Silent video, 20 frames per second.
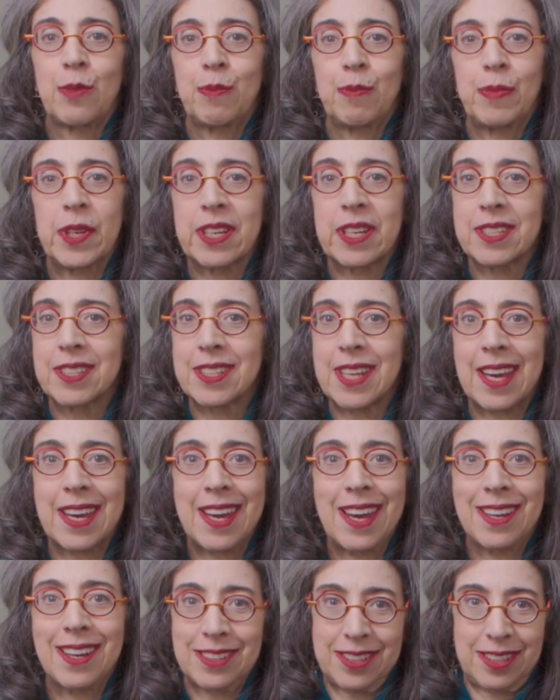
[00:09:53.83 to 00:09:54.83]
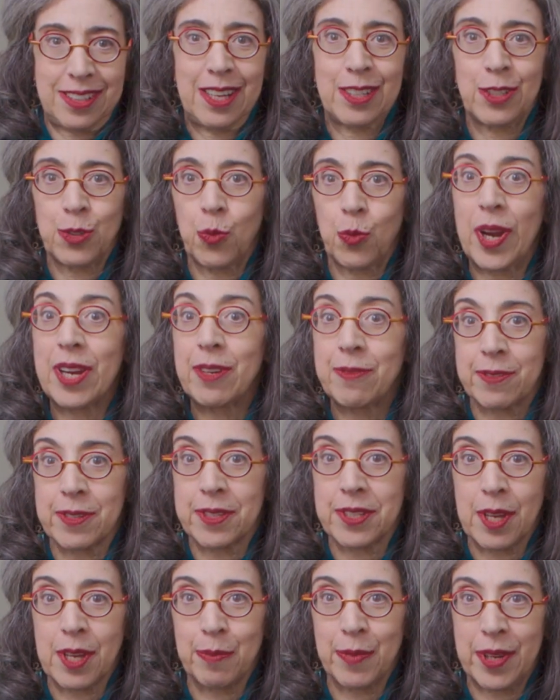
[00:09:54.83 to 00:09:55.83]
because they can't stand to wait for
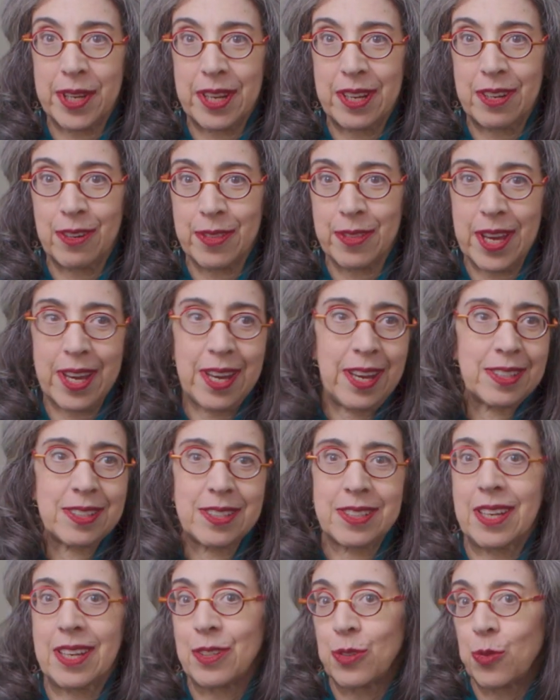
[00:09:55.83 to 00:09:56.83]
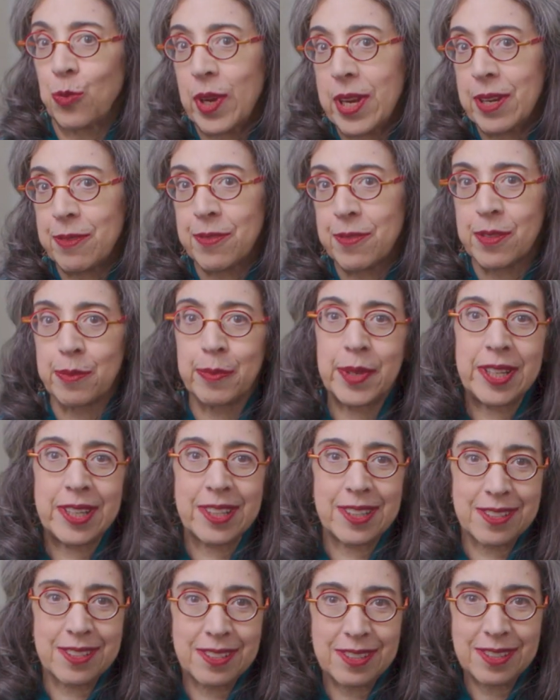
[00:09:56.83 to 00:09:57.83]
somebody or they can't stand to wait for the
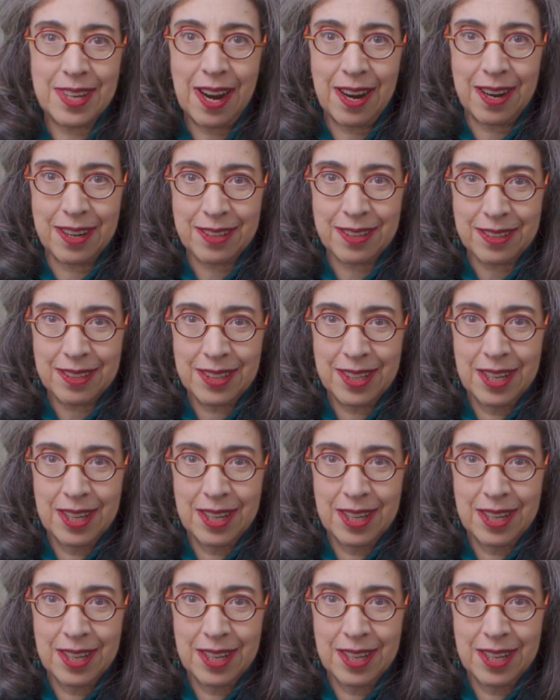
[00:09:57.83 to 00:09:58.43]
meeting to start.